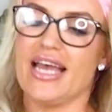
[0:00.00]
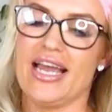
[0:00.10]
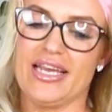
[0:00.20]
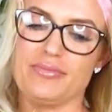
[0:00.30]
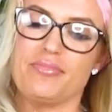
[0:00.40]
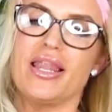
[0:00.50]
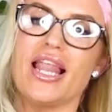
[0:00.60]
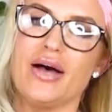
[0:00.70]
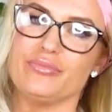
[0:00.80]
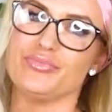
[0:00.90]
Okay,
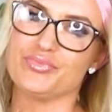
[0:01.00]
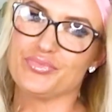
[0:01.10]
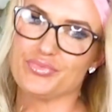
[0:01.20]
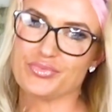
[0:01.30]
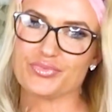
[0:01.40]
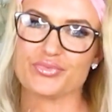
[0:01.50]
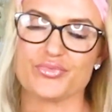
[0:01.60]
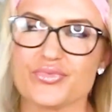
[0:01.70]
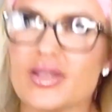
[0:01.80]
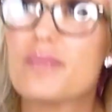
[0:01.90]
plum.
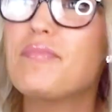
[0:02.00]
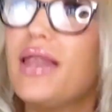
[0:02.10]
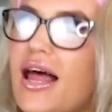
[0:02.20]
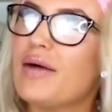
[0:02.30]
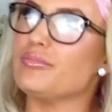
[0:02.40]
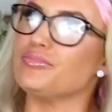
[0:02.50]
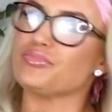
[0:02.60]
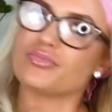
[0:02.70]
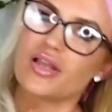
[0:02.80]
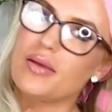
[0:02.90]

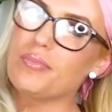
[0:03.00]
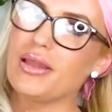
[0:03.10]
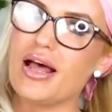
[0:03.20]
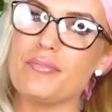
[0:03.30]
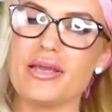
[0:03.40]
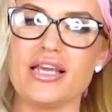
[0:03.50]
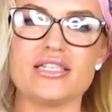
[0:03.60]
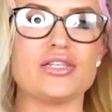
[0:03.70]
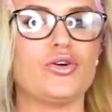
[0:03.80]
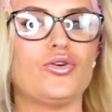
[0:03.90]
Plum. Plum
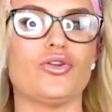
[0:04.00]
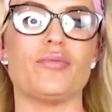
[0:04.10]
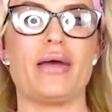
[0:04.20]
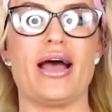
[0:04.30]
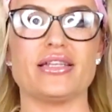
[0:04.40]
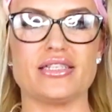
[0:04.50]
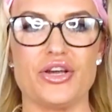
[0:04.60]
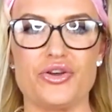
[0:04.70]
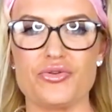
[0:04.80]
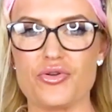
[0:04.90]
is all about,
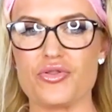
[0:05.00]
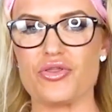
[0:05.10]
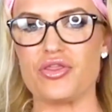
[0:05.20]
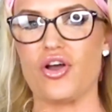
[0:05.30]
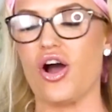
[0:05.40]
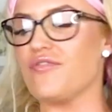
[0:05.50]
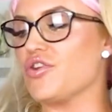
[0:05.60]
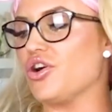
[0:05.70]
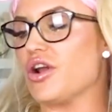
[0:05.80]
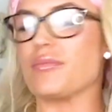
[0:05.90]
so I'm
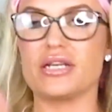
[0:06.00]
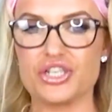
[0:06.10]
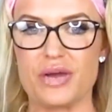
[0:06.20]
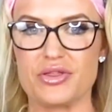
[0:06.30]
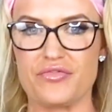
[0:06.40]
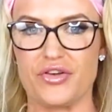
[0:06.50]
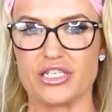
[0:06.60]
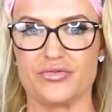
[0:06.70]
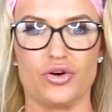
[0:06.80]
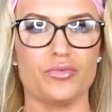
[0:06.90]
going to share with you
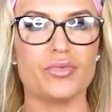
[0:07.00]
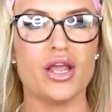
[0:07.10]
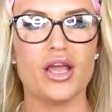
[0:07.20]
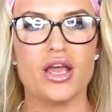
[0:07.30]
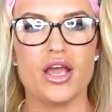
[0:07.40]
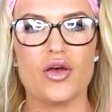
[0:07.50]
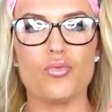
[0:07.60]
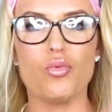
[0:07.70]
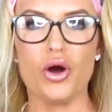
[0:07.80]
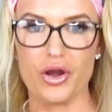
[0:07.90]
first of all
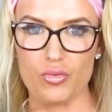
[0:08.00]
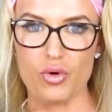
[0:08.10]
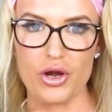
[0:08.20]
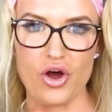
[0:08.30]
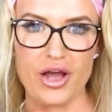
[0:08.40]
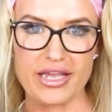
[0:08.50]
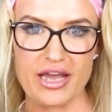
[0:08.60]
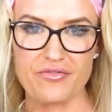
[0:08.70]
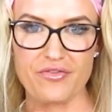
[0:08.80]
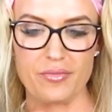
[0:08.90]
what I
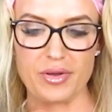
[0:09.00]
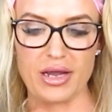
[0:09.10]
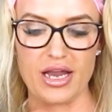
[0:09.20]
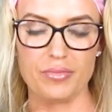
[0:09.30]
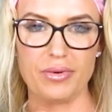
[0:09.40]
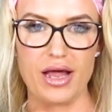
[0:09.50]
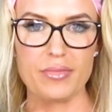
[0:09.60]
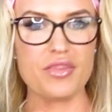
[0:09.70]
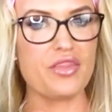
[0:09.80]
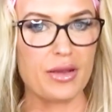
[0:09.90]
get from the color
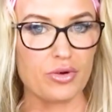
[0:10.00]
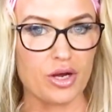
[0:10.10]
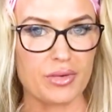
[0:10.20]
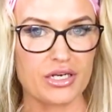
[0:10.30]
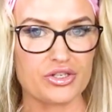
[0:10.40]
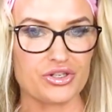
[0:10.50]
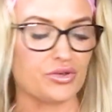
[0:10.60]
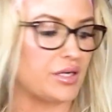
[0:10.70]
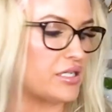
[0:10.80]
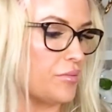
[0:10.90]
plum, and then what I'm going to
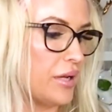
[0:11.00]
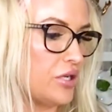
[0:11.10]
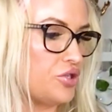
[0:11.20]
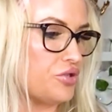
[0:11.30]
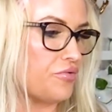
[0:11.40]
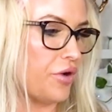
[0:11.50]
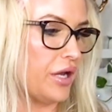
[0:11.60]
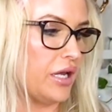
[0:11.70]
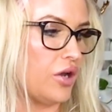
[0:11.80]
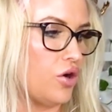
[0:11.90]
do is I'm going to do the
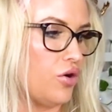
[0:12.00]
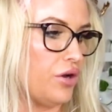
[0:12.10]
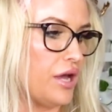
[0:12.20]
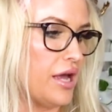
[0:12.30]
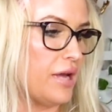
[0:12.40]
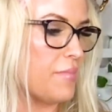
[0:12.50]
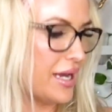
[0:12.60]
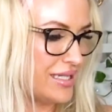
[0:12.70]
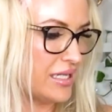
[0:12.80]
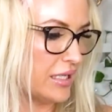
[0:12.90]
reading on an
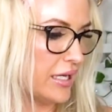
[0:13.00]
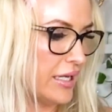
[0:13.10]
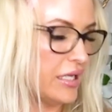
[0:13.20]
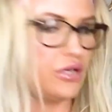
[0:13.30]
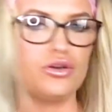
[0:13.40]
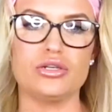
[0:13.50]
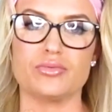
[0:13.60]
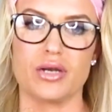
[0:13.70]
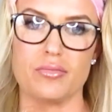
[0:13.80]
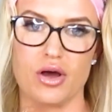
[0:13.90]
amazing lady
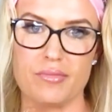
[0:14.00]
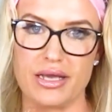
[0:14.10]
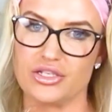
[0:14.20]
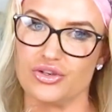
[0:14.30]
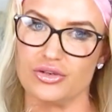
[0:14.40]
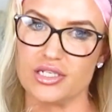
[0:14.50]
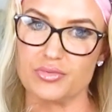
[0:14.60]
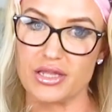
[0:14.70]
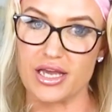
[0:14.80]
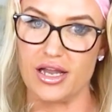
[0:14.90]
who's one of my
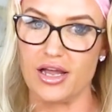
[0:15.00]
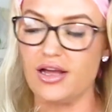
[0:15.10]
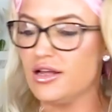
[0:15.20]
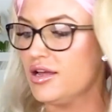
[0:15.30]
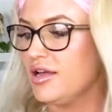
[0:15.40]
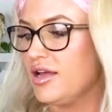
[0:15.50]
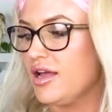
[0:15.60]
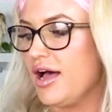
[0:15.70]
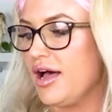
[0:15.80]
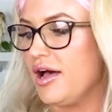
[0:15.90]
mentors with color,
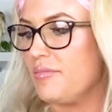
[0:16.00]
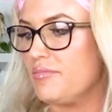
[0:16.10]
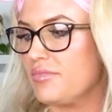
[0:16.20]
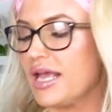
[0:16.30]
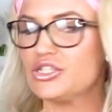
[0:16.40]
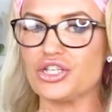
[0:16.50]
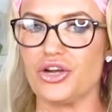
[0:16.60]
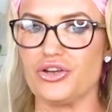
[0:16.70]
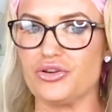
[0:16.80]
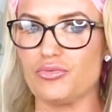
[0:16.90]
and
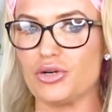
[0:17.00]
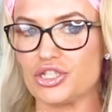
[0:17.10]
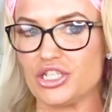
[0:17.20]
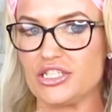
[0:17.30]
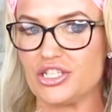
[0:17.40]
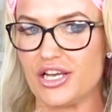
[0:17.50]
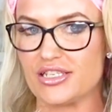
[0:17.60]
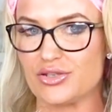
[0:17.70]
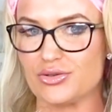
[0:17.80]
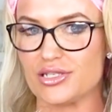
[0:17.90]
show you what she
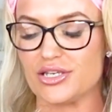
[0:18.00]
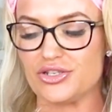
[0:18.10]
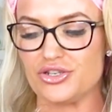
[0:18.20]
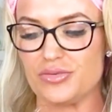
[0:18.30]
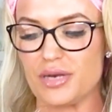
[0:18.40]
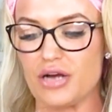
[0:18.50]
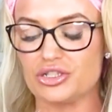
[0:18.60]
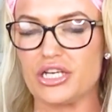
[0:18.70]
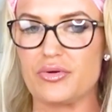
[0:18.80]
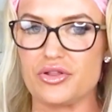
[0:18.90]
shares also too. But
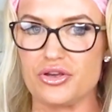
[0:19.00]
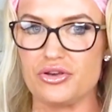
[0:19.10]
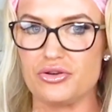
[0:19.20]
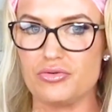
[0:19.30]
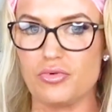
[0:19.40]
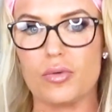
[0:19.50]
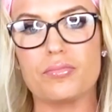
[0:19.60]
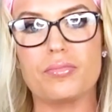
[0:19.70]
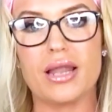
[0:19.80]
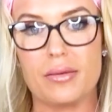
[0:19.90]
I'll share with you
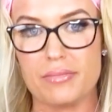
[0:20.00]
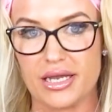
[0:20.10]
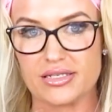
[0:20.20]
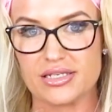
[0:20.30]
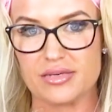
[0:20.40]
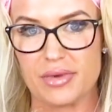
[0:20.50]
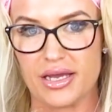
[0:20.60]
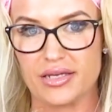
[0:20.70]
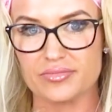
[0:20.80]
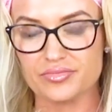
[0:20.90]
what plum means to
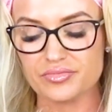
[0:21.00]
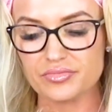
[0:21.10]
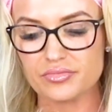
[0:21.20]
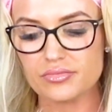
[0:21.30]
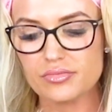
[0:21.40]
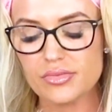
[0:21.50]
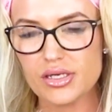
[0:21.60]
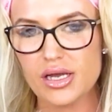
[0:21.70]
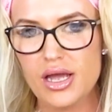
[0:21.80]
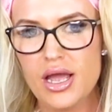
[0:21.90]
me.
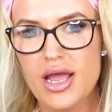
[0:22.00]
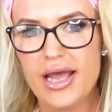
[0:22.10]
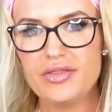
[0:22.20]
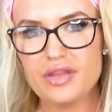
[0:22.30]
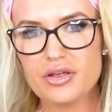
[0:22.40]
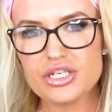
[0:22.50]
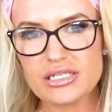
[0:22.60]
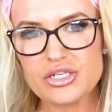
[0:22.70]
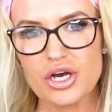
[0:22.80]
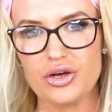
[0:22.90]
And
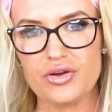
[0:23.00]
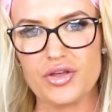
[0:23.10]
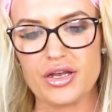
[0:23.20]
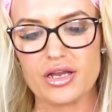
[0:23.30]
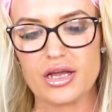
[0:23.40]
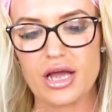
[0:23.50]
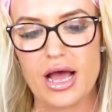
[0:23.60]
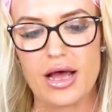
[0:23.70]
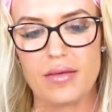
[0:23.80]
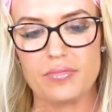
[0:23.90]
just know that,
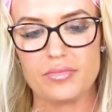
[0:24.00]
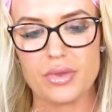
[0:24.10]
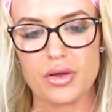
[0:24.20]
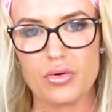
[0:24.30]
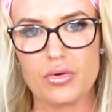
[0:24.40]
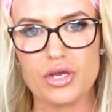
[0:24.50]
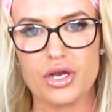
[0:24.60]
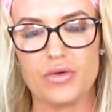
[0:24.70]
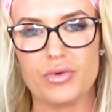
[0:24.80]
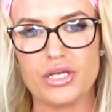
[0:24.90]

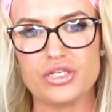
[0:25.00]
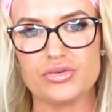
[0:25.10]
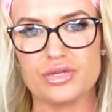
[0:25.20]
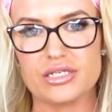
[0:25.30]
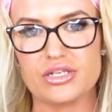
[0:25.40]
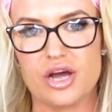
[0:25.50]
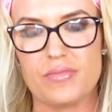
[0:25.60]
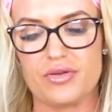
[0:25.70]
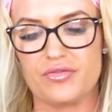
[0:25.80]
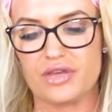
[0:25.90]
you know, when you're doing this
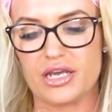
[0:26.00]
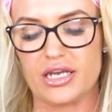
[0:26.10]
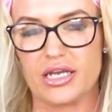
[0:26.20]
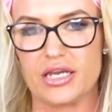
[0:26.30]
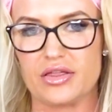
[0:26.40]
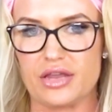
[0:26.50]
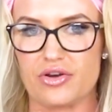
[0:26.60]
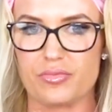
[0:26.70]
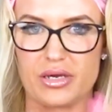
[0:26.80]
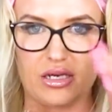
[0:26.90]
type of healing and
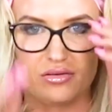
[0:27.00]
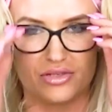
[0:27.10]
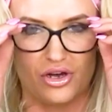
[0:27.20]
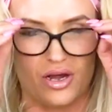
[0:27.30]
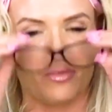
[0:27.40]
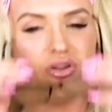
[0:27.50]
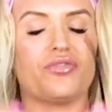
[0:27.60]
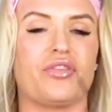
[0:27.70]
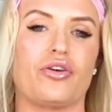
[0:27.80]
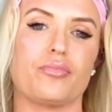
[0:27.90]
therapy type, well,
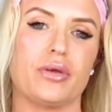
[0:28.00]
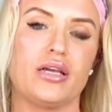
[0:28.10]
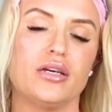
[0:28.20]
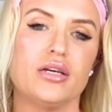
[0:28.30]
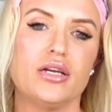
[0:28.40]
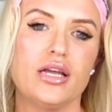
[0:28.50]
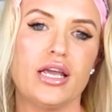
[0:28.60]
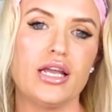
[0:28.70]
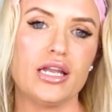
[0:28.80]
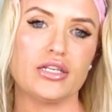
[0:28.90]
not therapy,
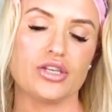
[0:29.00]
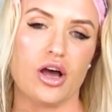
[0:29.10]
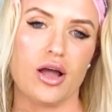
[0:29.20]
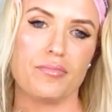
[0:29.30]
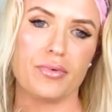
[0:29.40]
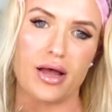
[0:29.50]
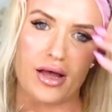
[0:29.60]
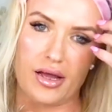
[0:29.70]
healing type